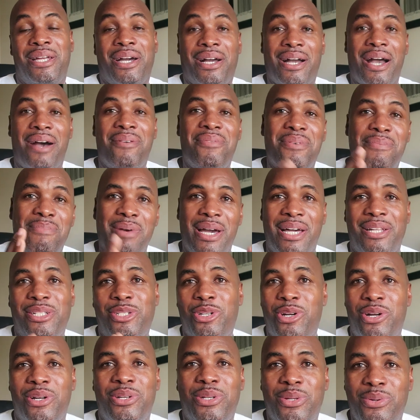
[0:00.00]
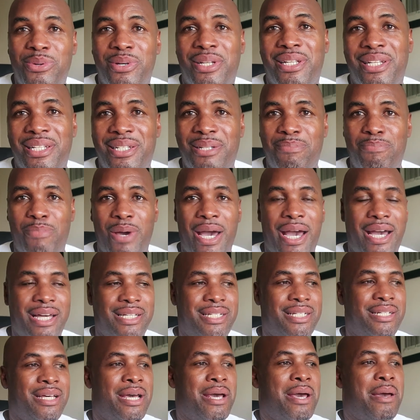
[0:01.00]
the governments are doing its
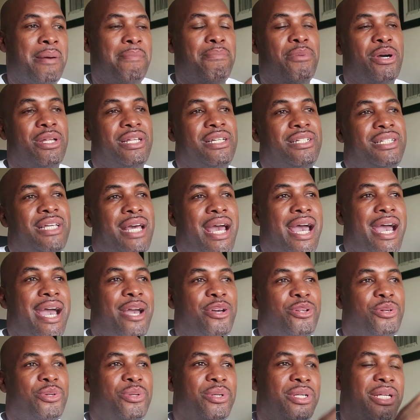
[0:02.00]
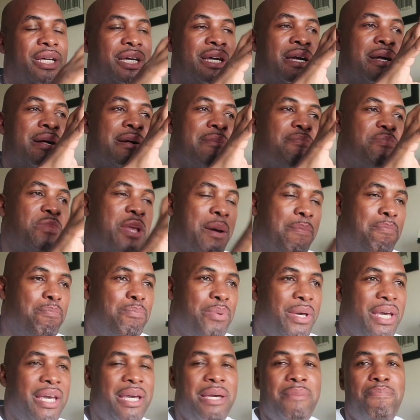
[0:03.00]
best, but it's actually the
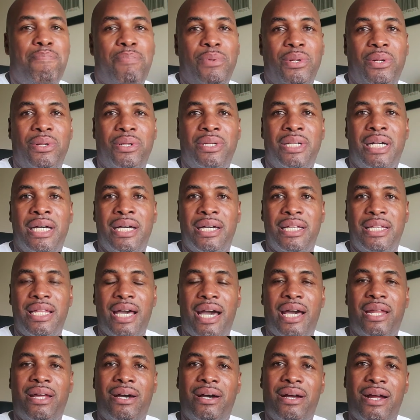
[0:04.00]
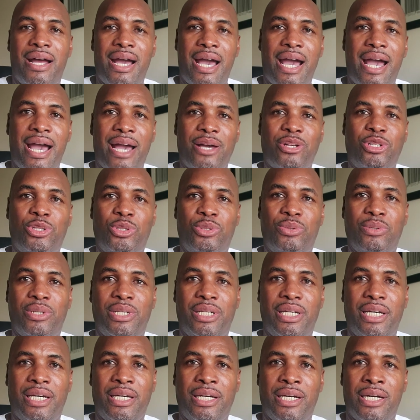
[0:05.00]
people that are
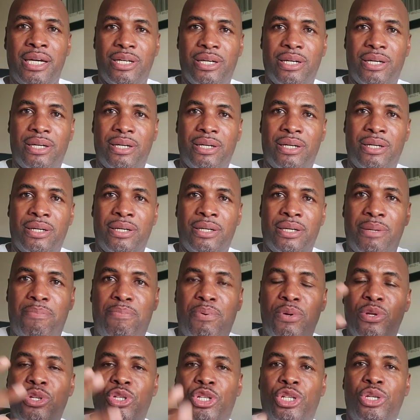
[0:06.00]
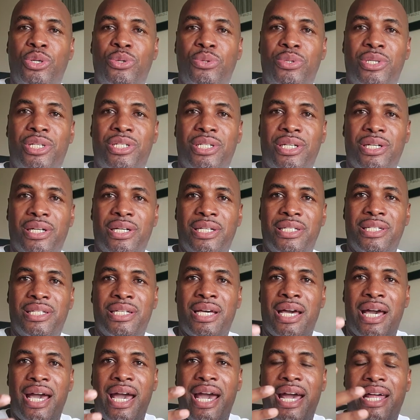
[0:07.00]
actually the
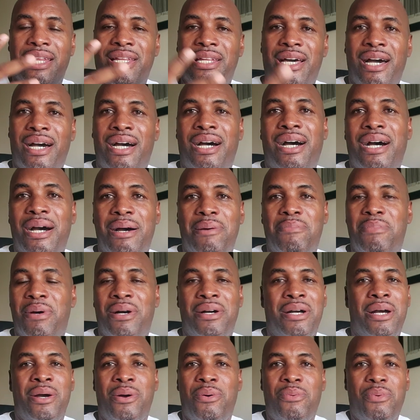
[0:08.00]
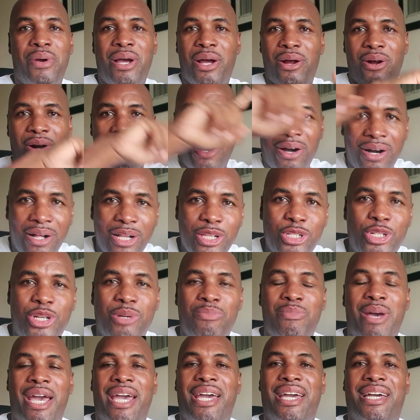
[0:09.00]
producers and the hub. We're all
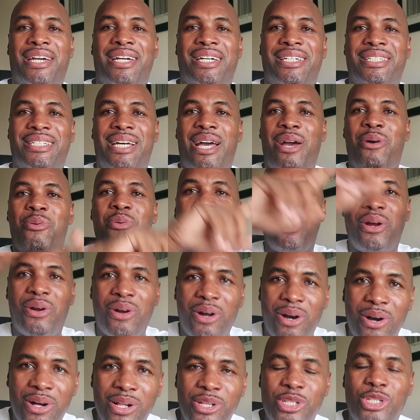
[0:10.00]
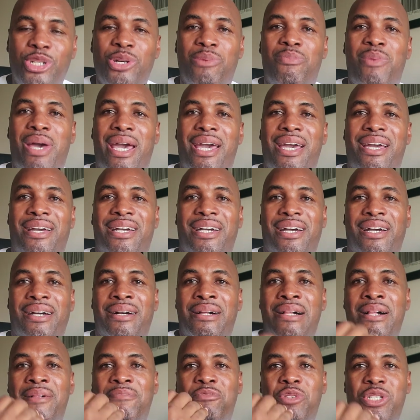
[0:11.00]
Jamaican and we're all
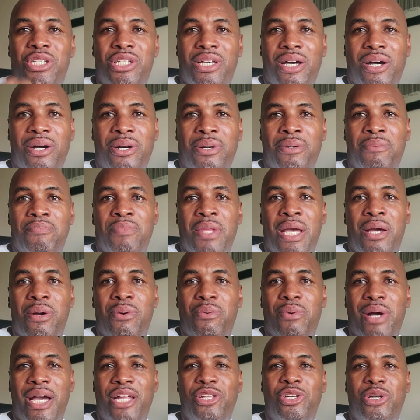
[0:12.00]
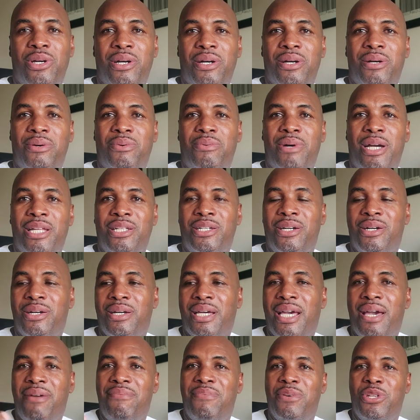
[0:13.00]
Jamaica. So when
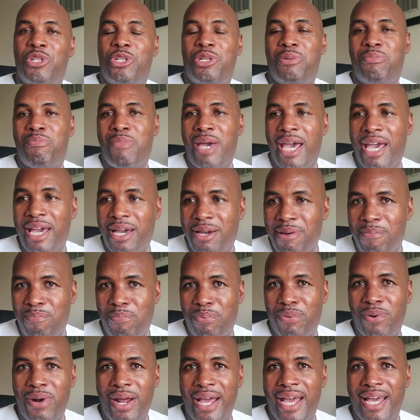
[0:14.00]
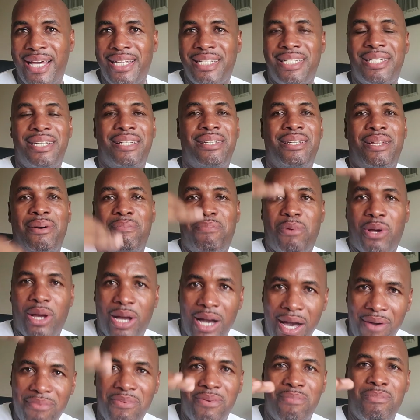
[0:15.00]
you're giving Jamaica praise, the
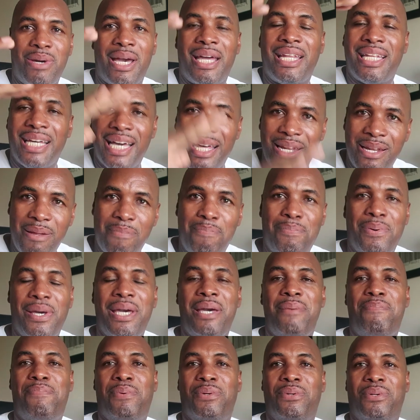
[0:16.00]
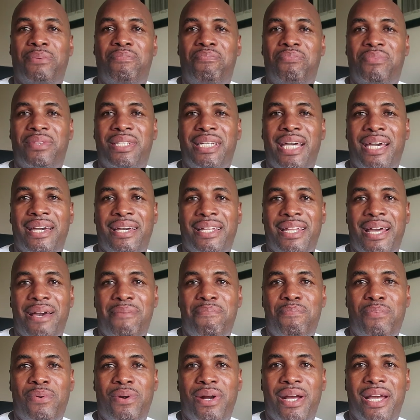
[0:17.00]
government and the people take
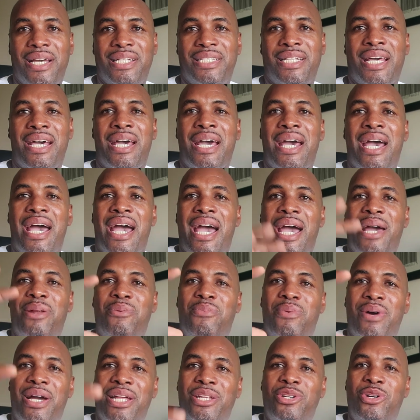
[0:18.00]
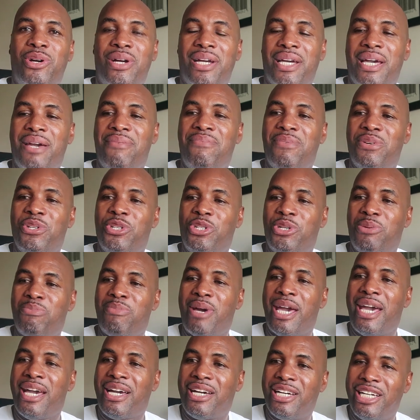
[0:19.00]
that praise. And when you're giving
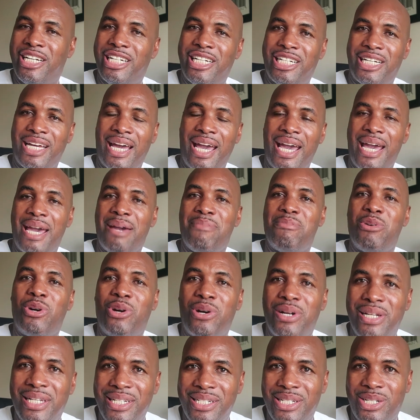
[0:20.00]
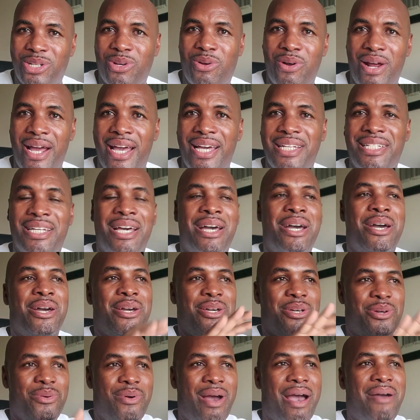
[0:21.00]
Jamaica shame or disgrace,
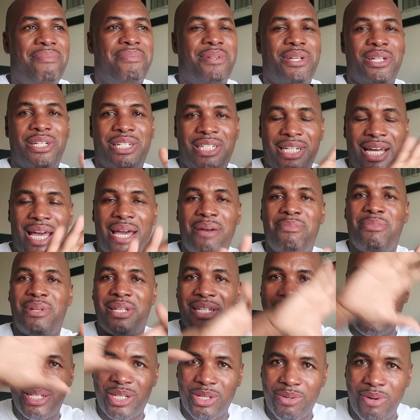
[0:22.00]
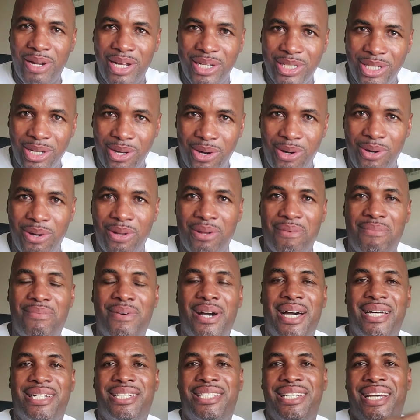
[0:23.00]
you have to shame and disgrace all
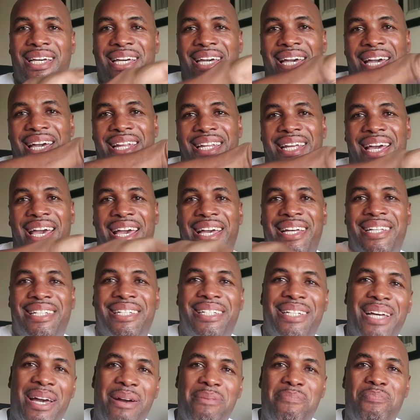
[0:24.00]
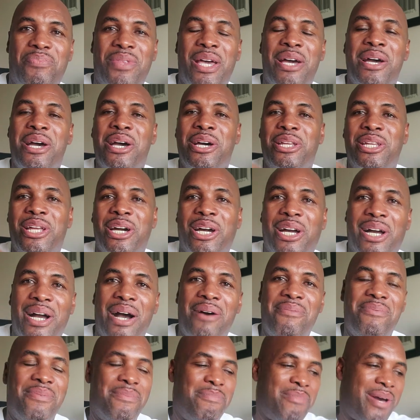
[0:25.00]
of us. You can't exempt the
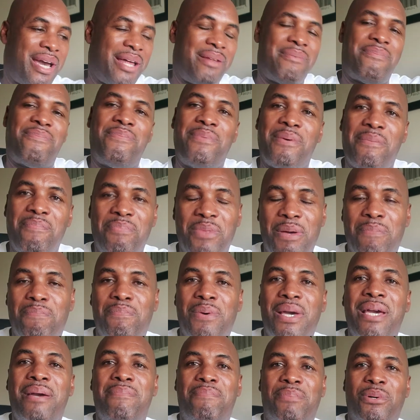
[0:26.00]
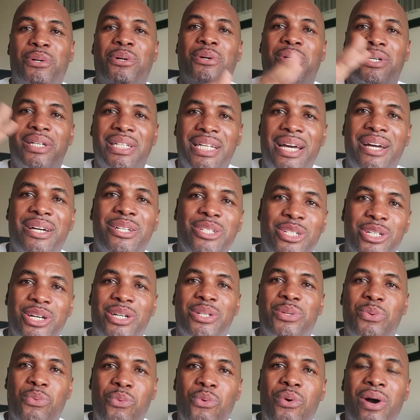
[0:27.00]
government from the people. There's
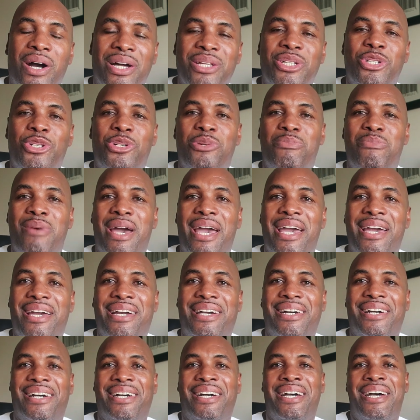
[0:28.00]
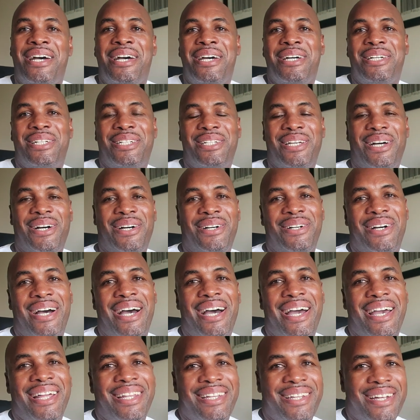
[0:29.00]
just one Jamaica.
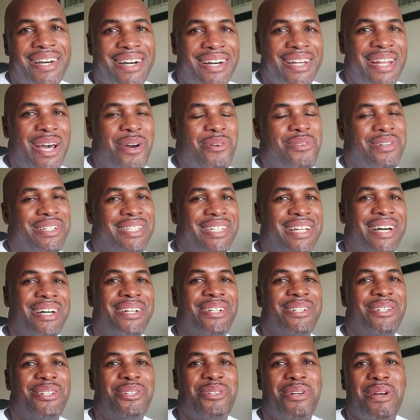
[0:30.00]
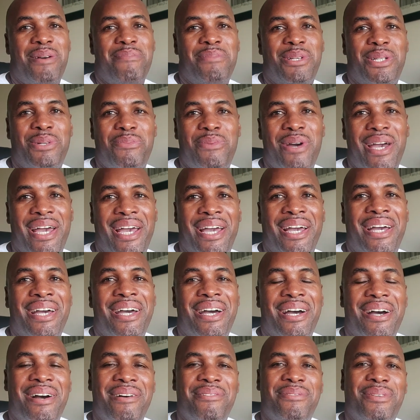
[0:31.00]
So I thought that was Donald Trump's way
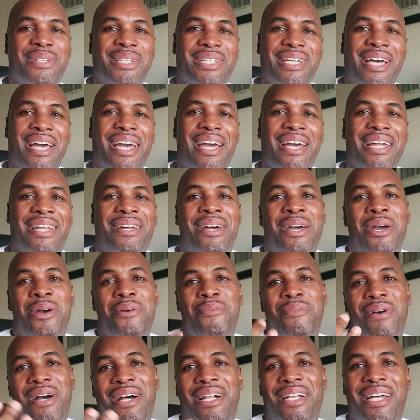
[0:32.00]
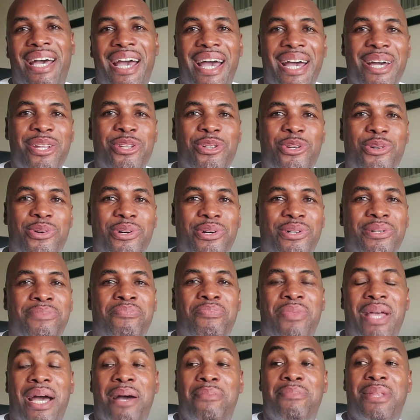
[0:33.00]
of saying, well,
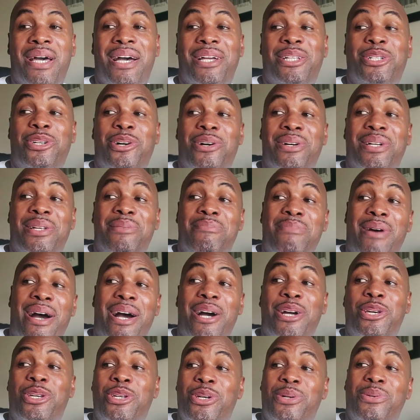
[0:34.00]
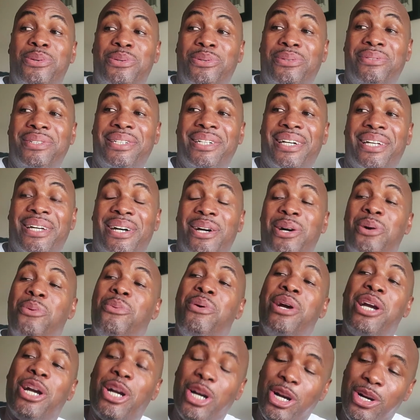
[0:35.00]
Andrew, I'm not talking about you.
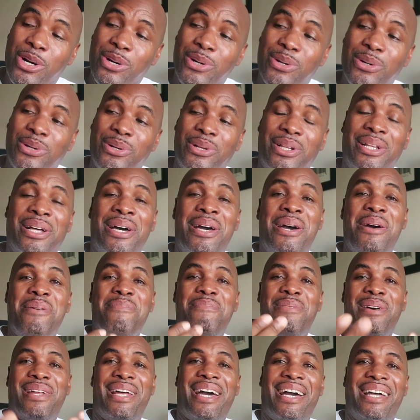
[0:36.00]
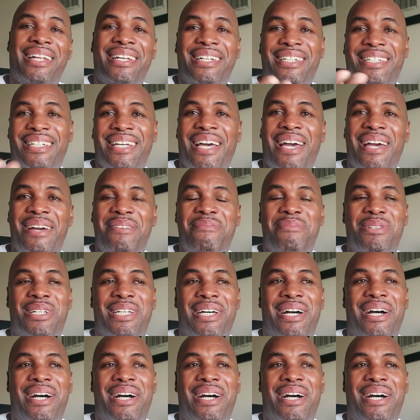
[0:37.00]
We cool. But at the same